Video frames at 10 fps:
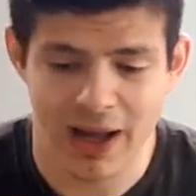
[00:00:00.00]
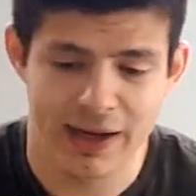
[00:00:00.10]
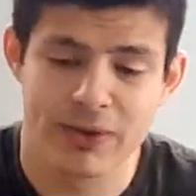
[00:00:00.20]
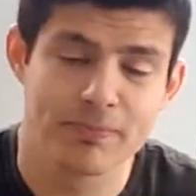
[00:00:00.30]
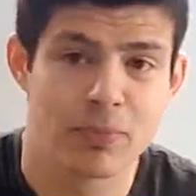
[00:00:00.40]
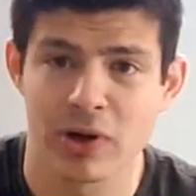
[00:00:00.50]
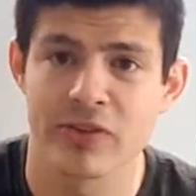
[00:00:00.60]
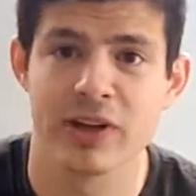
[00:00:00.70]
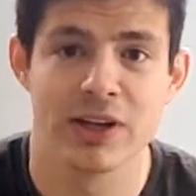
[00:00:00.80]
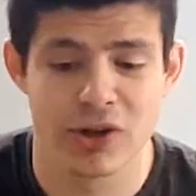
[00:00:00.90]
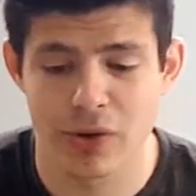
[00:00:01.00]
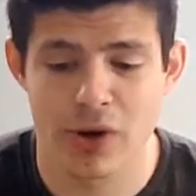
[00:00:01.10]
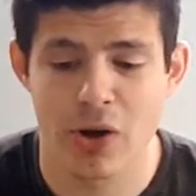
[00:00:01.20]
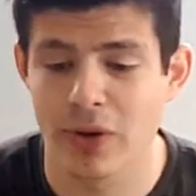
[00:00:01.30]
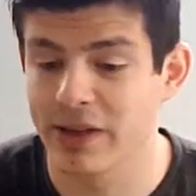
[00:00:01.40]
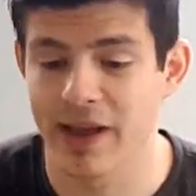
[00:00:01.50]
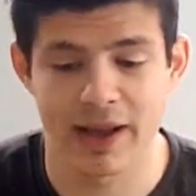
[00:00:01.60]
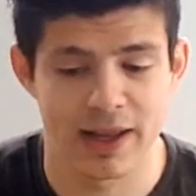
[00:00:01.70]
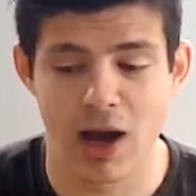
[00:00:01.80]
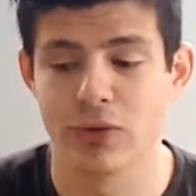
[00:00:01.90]
I personally don't know
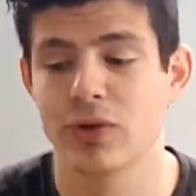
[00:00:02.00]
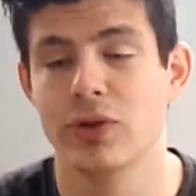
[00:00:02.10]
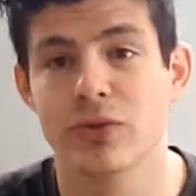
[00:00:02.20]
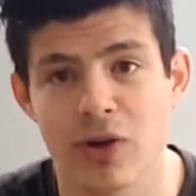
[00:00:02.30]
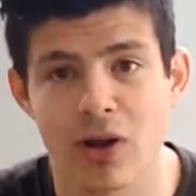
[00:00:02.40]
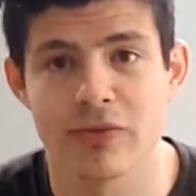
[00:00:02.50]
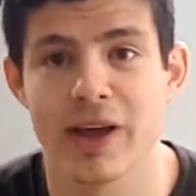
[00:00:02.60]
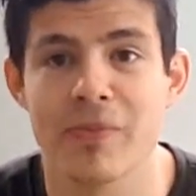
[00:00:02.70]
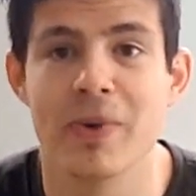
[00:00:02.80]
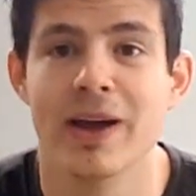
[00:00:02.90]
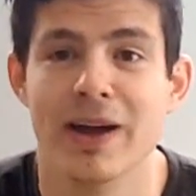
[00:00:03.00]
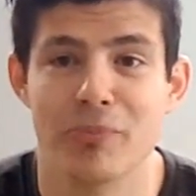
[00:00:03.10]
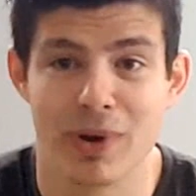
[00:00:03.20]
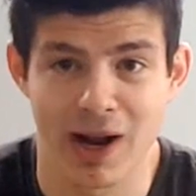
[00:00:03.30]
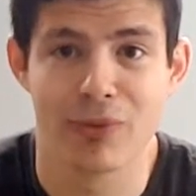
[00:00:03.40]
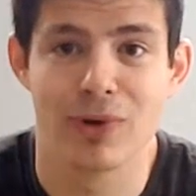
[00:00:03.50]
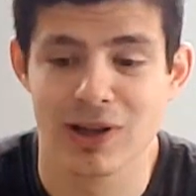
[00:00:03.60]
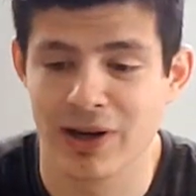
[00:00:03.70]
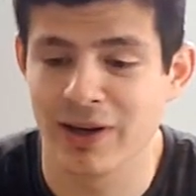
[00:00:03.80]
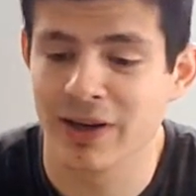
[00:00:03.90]
exactly how to use all of them, but I
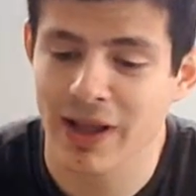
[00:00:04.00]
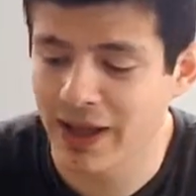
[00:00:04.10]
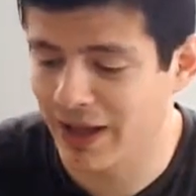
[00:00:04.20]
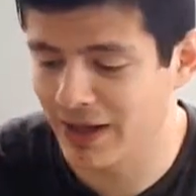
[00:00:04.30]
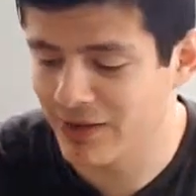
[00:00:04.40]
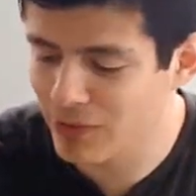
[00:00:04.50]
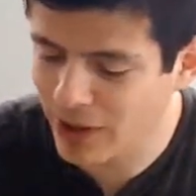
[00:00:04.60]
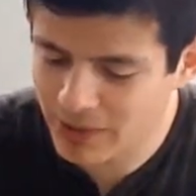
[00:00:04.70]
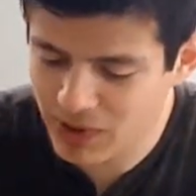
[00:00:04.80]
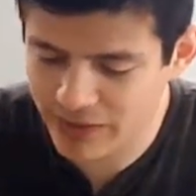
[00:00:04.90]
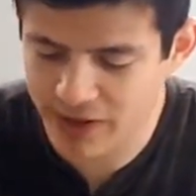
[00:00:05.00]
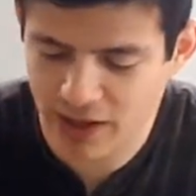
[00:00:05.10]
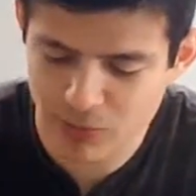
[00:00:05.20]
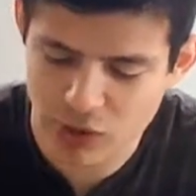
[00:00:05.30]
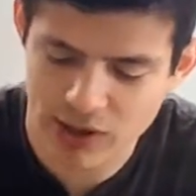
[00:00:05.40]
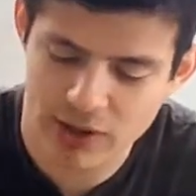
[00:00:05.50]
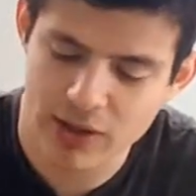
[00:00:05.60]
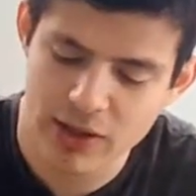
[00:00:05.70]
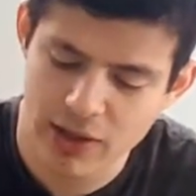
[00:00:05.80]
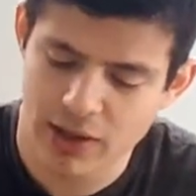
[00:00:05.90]
will learn and it's great because they come with a
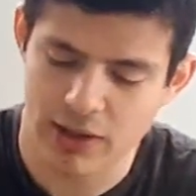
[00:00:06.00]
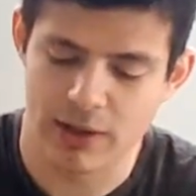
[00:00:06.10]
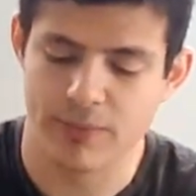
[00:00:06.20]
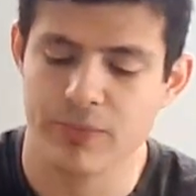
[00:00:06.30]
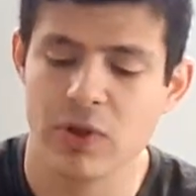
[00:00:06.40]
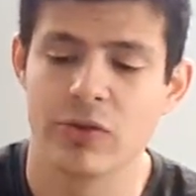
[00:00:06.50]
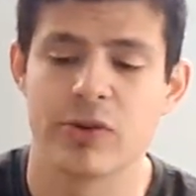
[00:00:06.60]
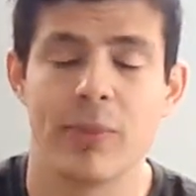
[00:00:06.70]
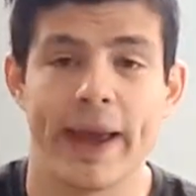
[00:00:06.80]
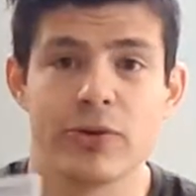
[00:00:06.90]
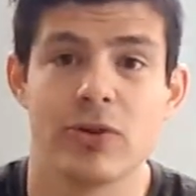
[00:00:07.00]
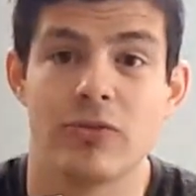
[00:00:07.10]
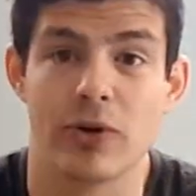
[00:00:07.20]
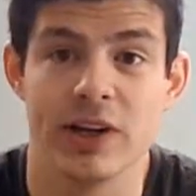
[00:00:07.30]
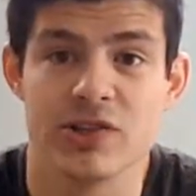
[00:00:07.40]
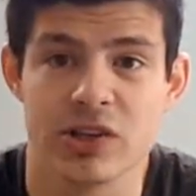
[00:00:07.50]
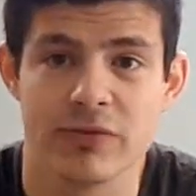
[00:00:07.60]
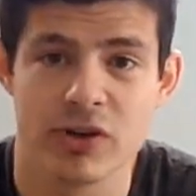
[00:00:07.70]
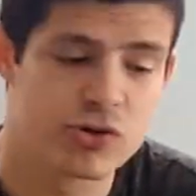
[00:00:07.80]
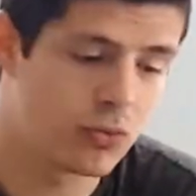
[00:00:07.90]
um, user manual for each
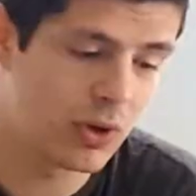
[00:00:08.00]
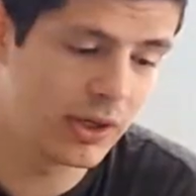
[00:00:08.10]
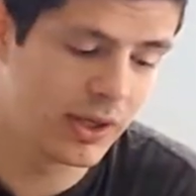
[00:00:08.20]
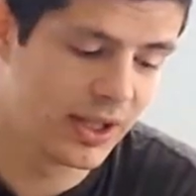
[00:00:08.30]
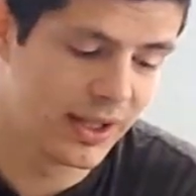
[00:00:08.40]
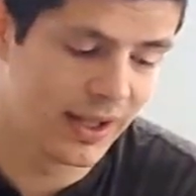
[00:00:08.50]
individual one